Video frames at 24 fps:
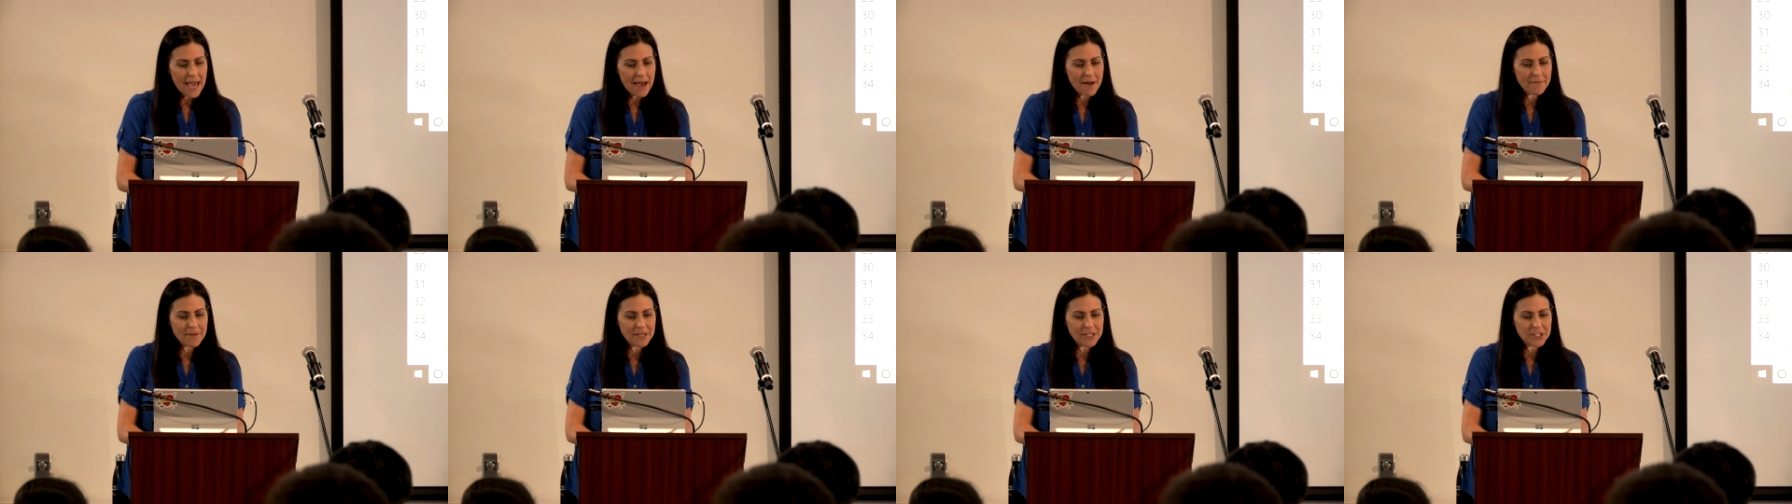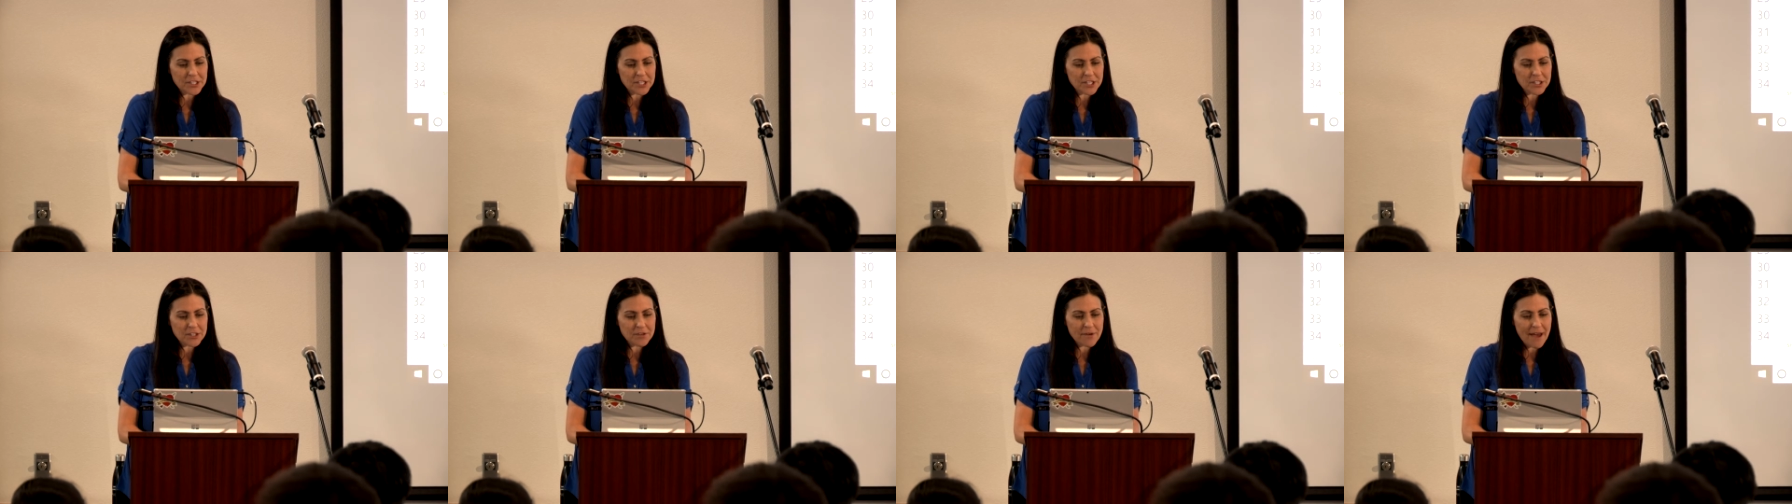how much
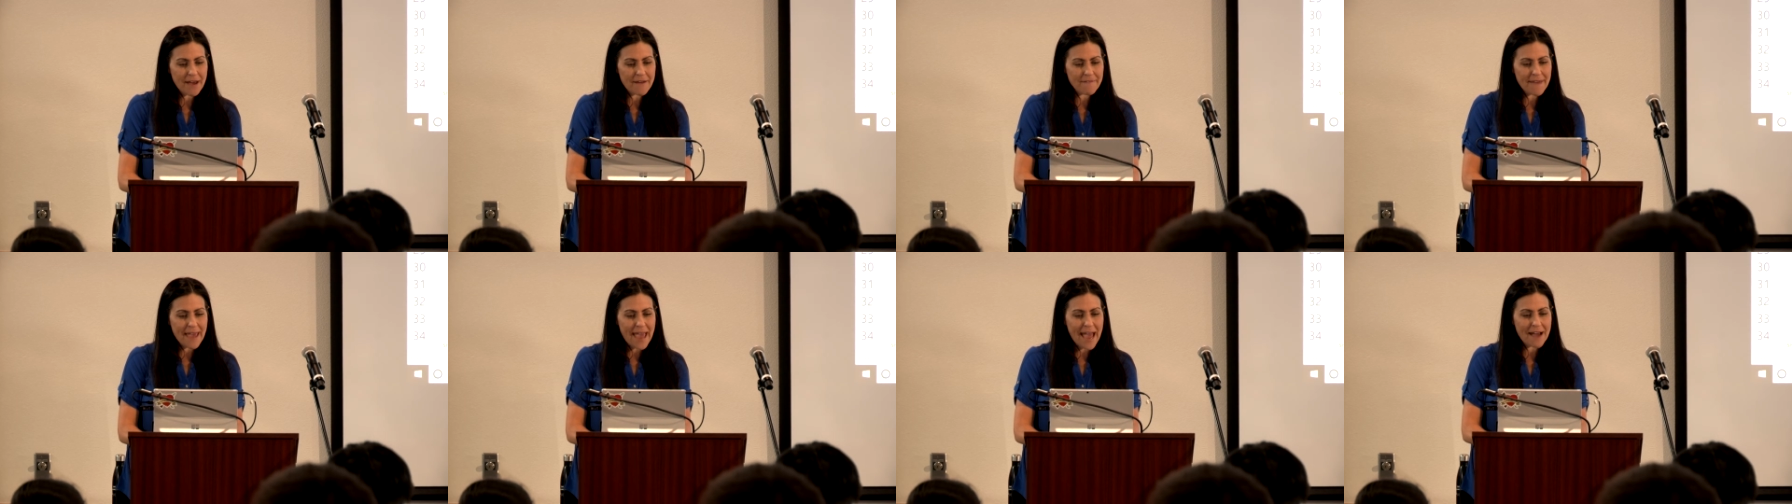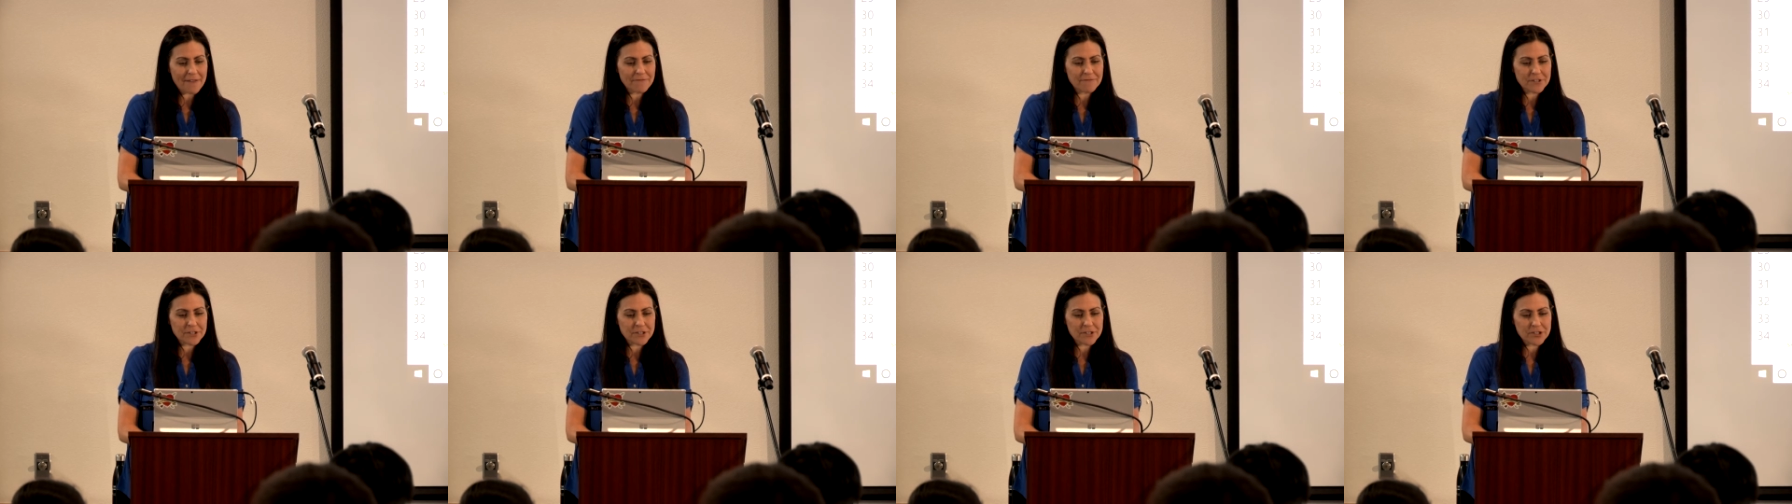did you have
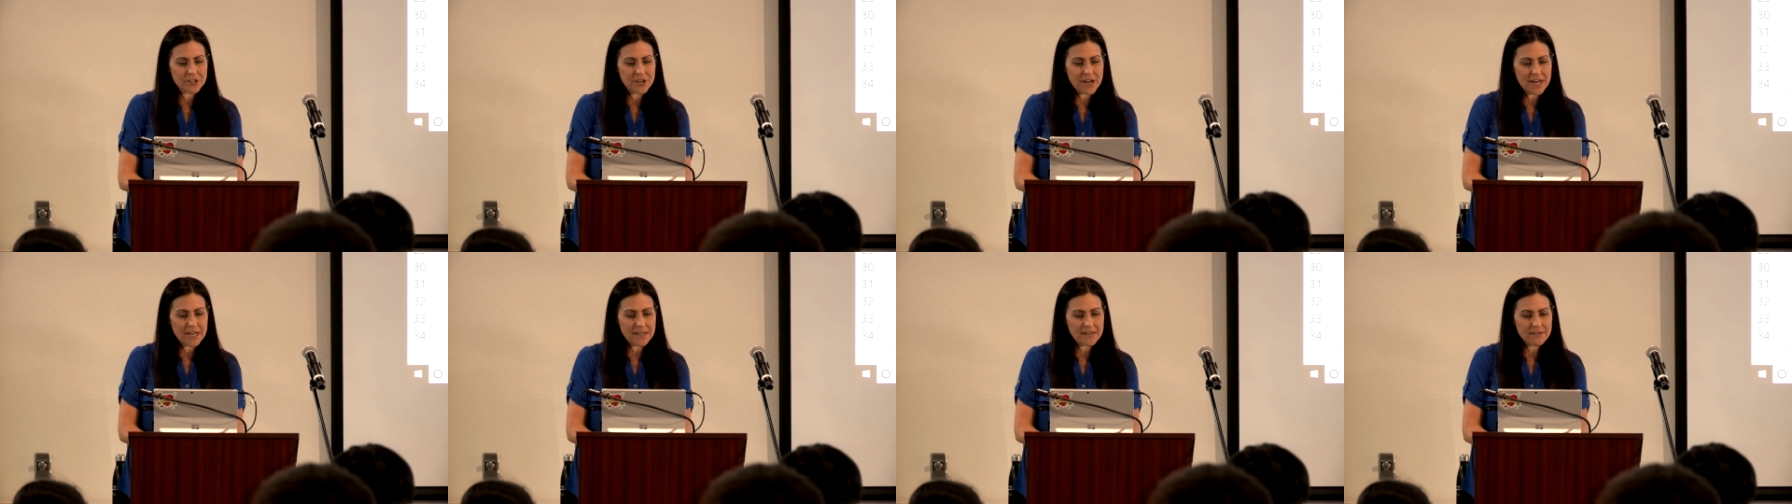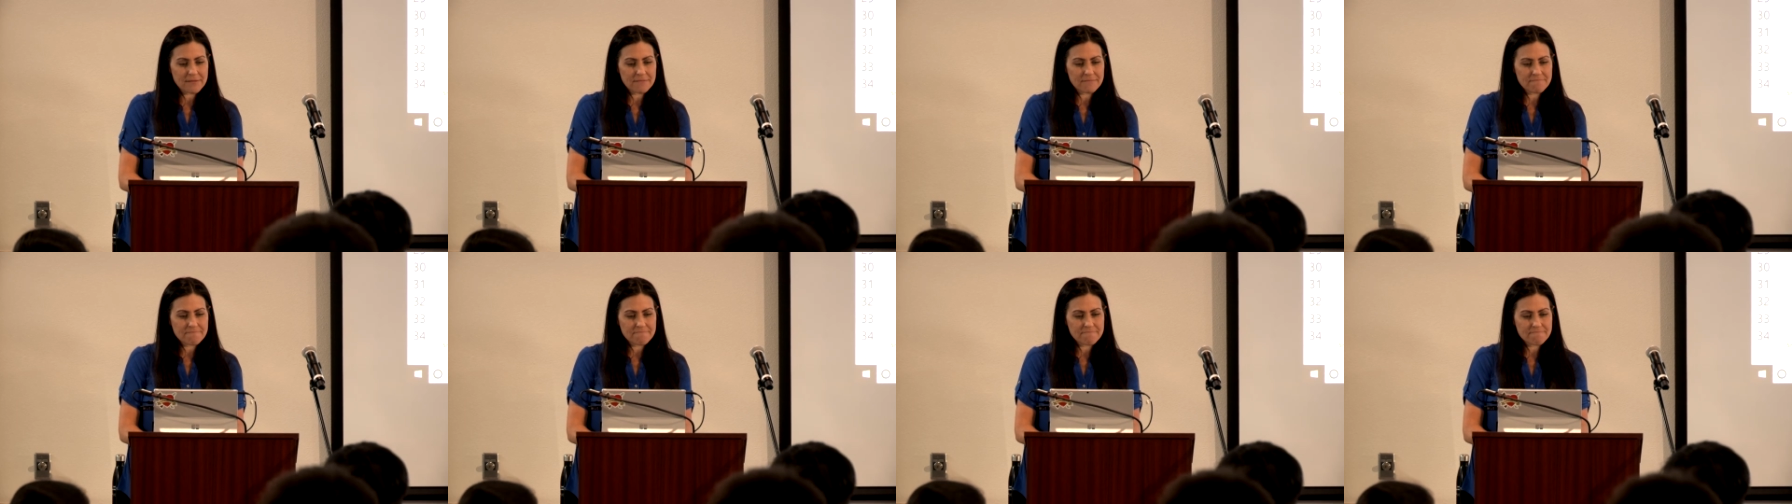after trade?
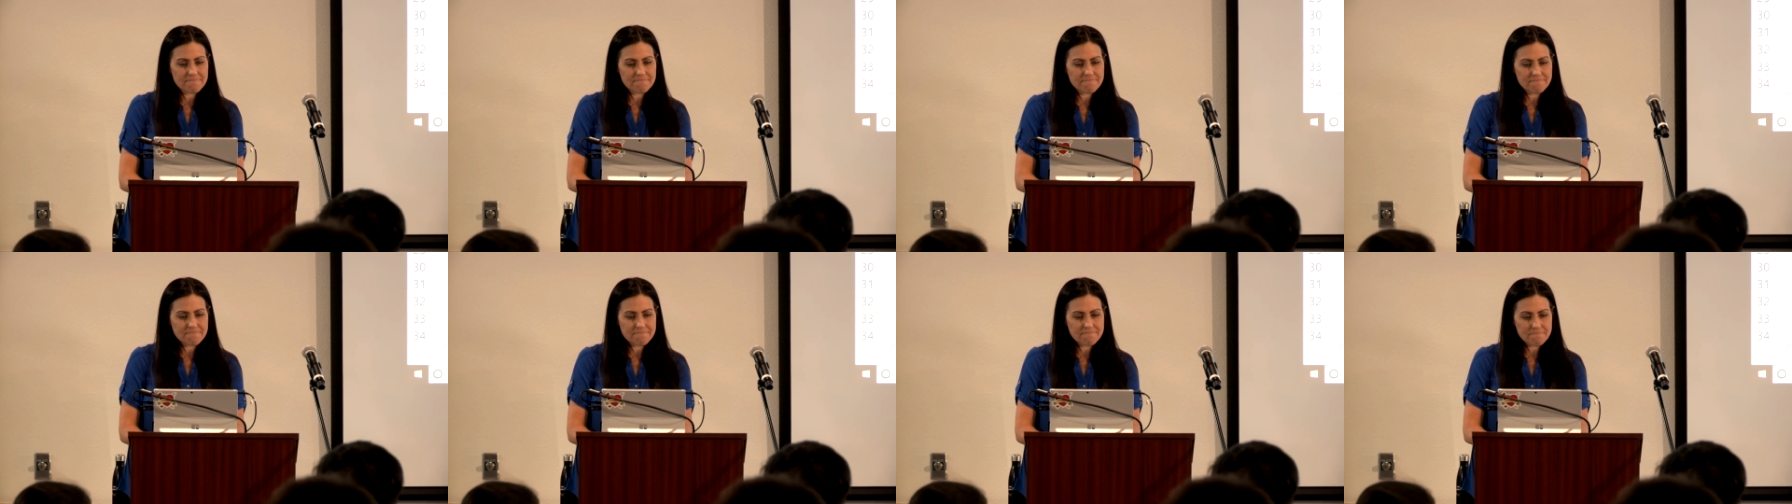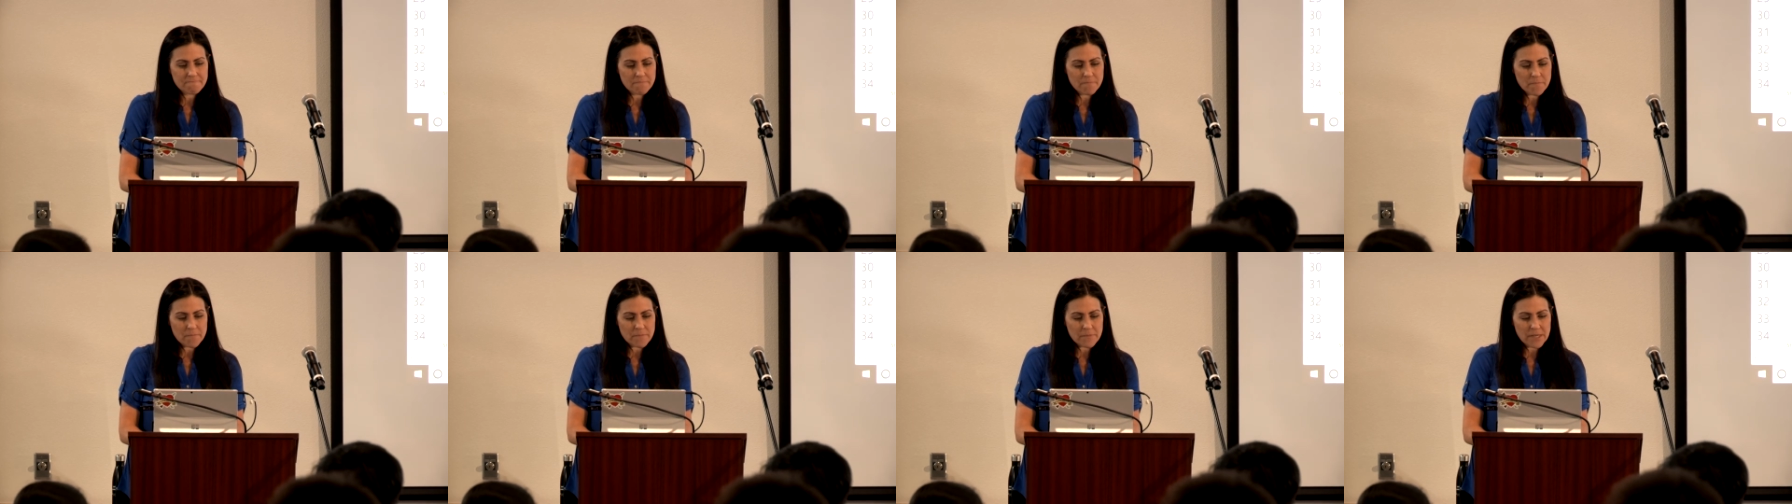
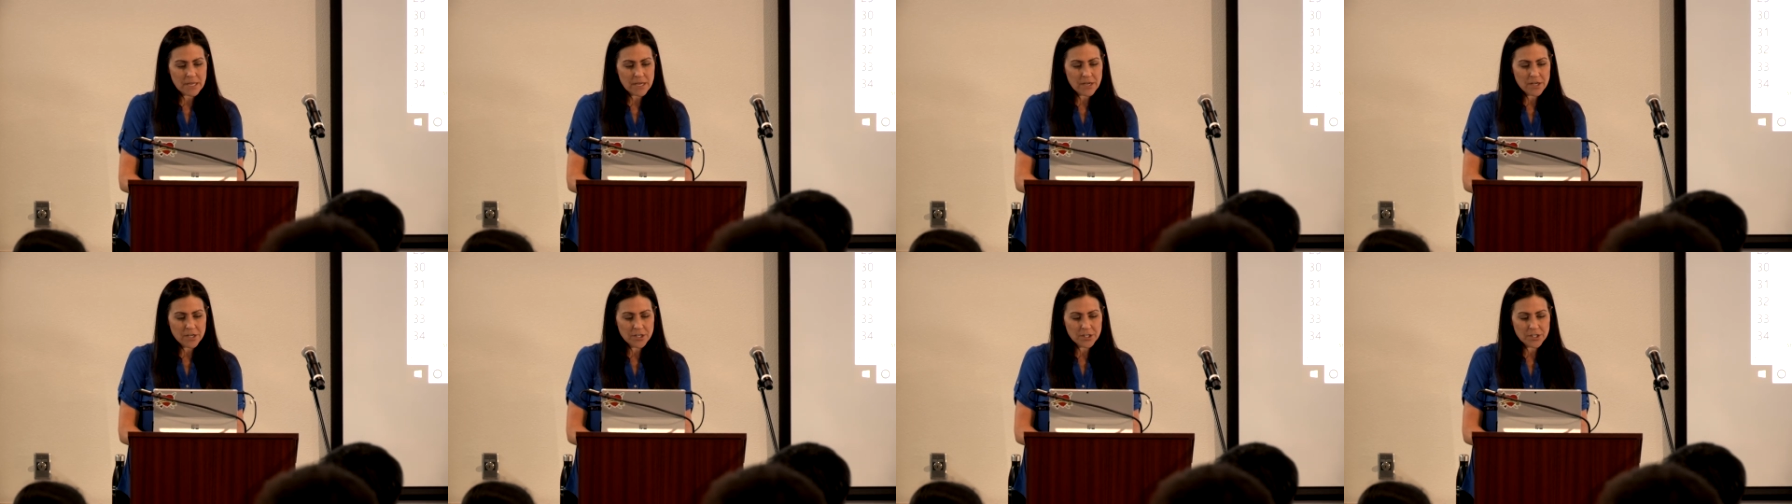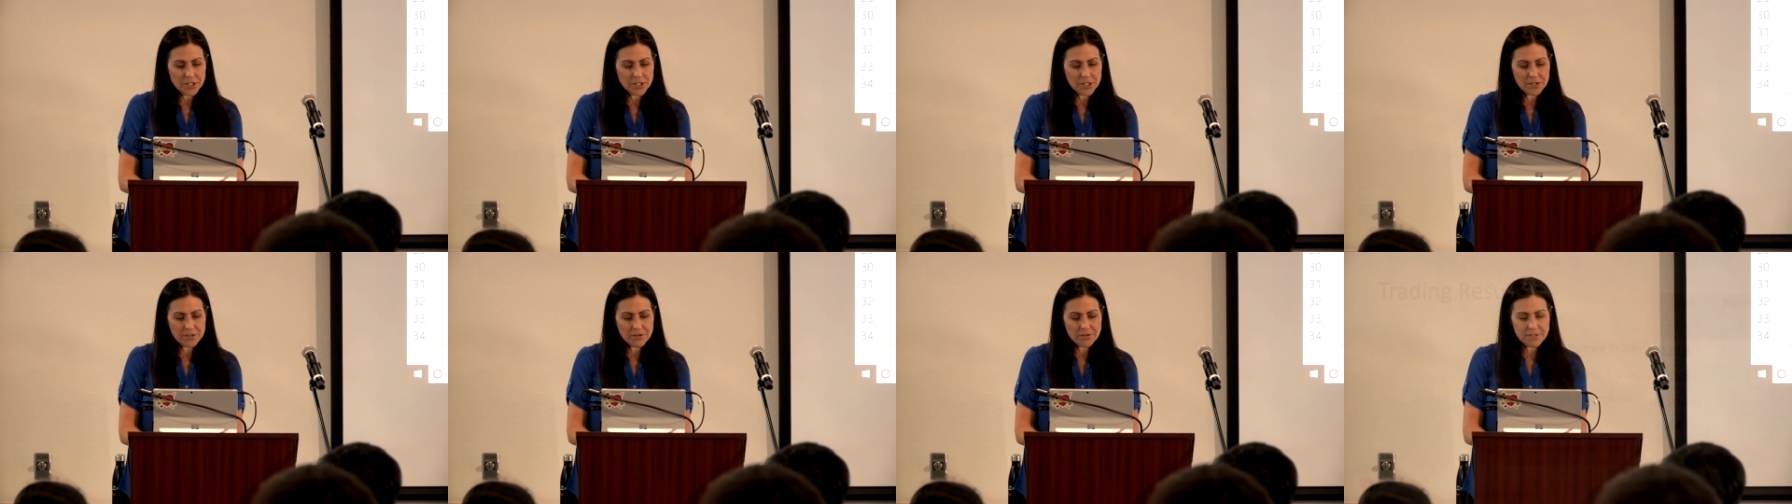
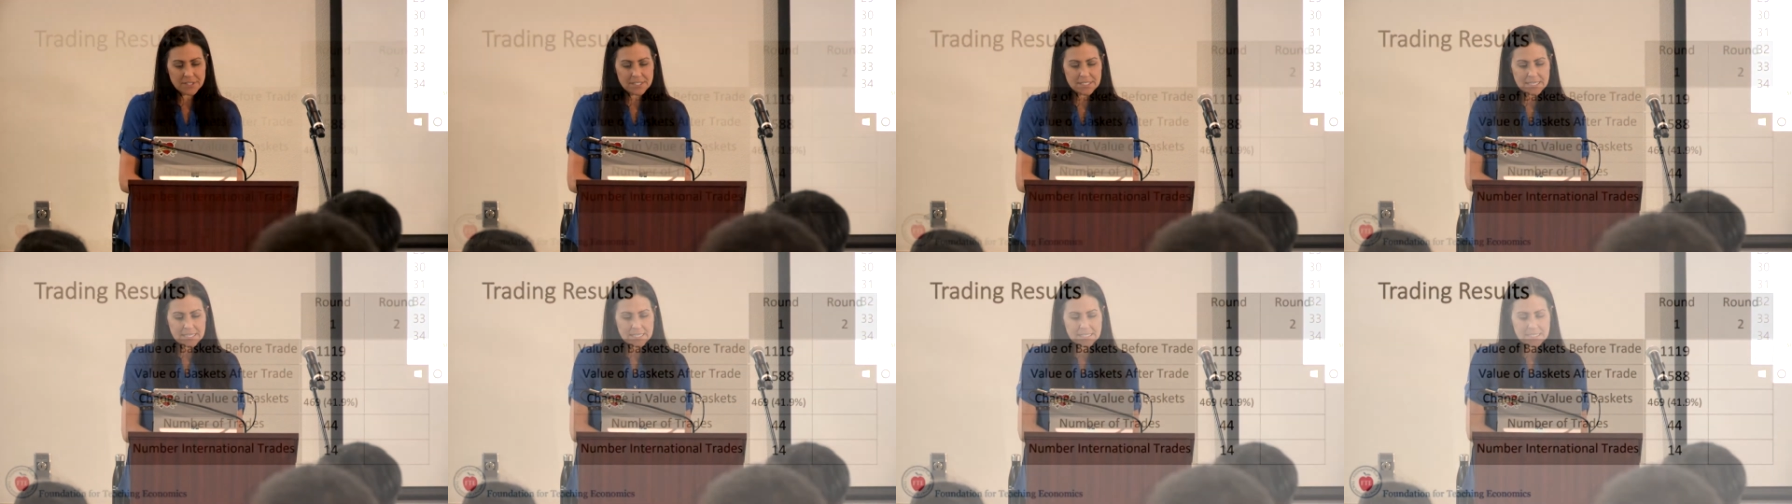Display this